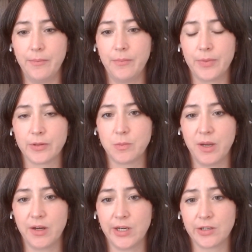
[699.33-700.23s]
those
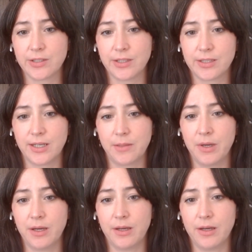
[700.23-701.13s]
barriers that
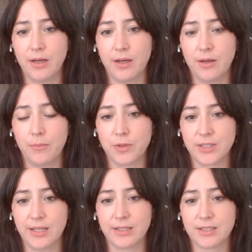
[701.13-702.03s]
stigma
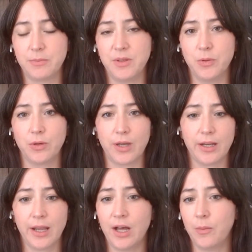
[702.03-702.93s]
presents to people
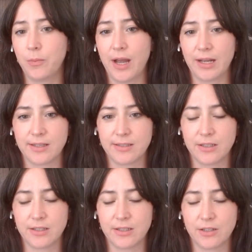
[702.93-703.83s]
getting help or
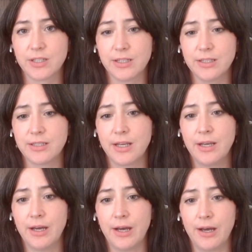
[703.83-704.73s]
accessing services.
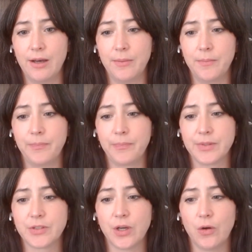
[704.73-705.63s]

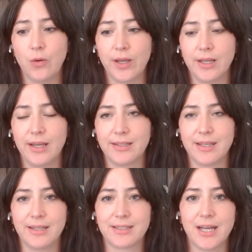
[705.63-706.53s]
So
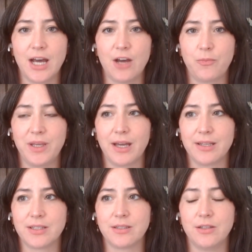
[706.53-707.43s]
it's tough
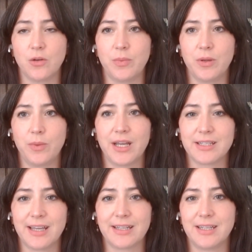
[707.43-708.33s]
because,
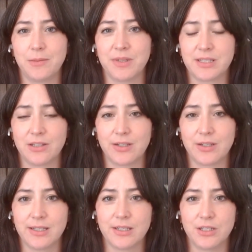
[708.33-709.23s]
because that stigma still
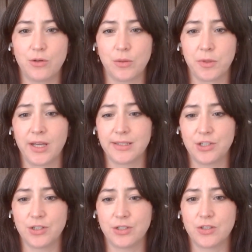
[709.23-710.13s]
exists and
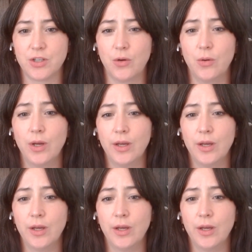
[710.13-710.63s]
decriminalization is so